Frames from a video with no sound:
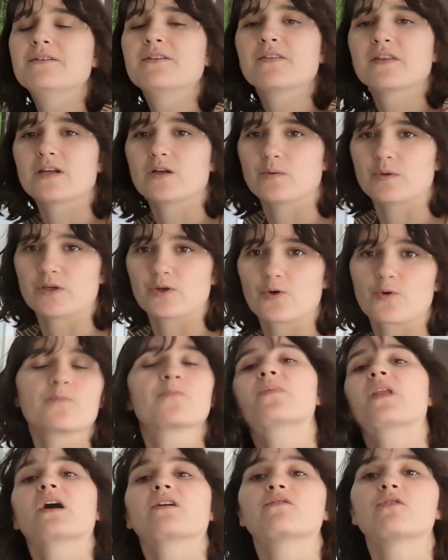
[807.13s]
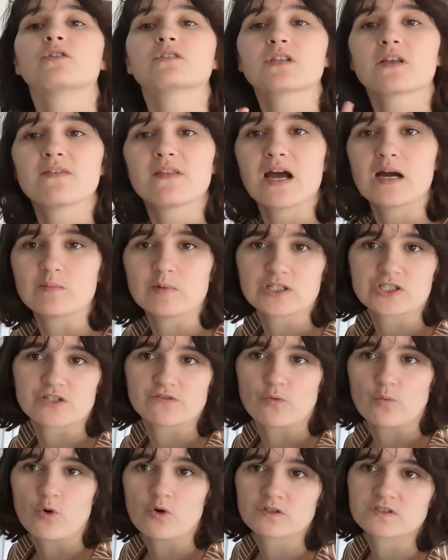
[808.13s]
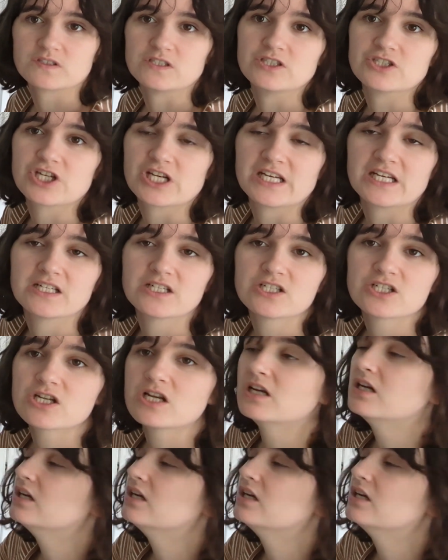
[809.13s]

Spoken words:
There we go. I've not done that much of a water change,